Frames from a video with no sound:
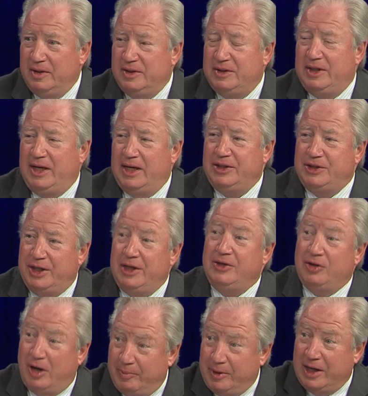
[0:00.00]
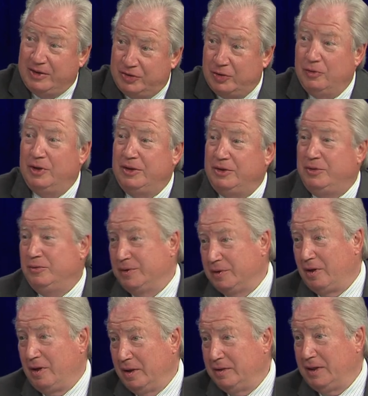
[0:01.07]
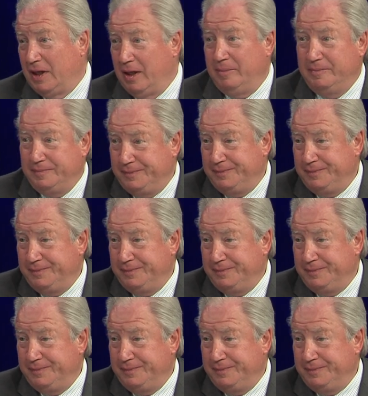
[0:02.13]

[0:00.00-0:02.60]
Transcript: CHA, Tom Gatzunis, who was a long time